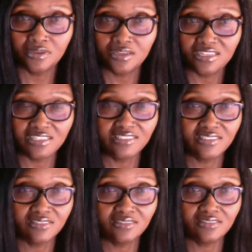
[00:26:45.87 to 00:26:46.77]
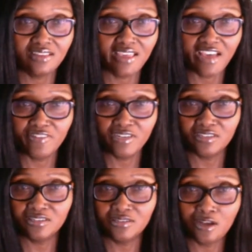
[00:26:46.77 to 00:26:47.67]
us having
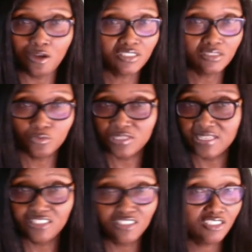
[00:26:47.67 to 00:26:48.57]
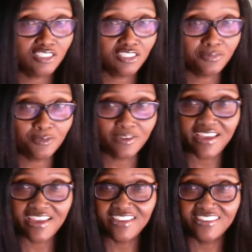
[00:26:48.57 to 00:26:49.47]
an awesome relationship,
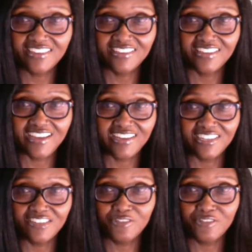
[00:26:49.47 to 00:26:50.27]
okay? I love you